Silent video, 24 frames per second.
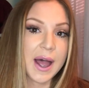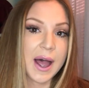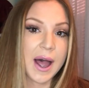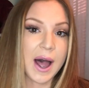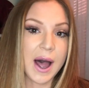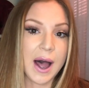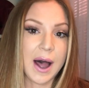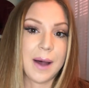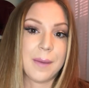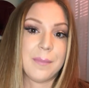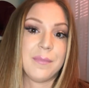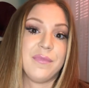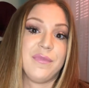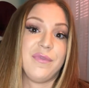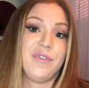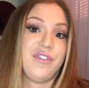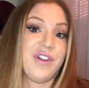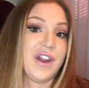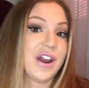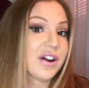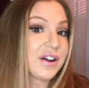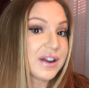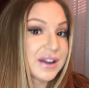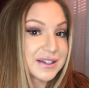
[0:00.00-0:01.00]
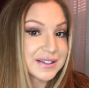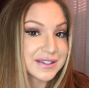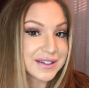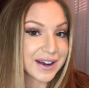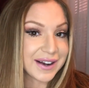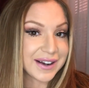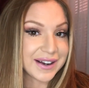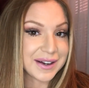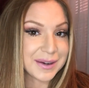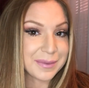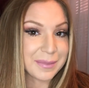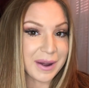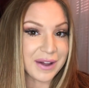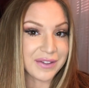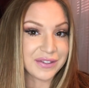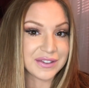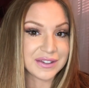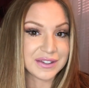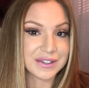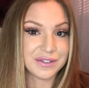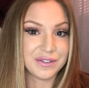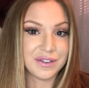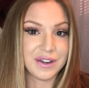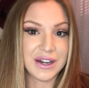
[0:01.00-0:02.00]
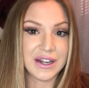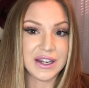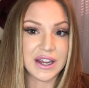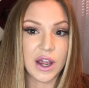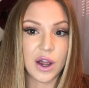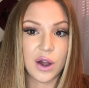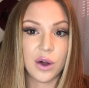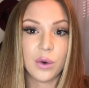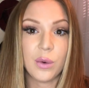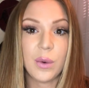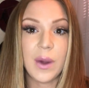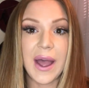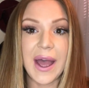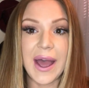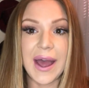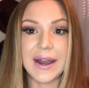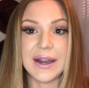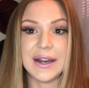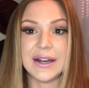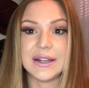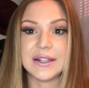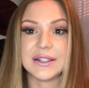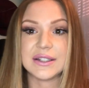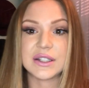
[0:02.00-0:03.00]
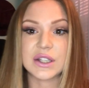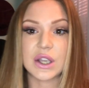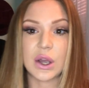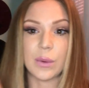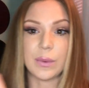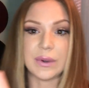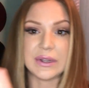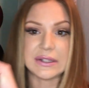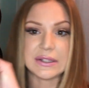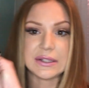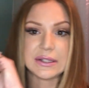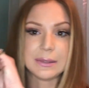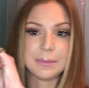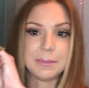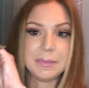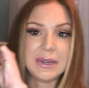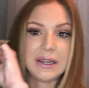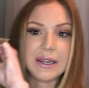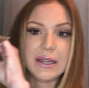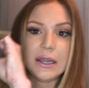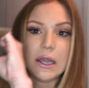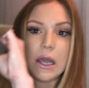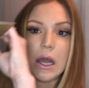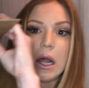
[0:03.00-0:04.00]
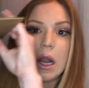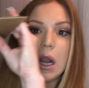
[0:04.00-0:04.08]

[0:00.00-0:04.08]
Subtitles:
I'm very excited about this video, and it is going to be a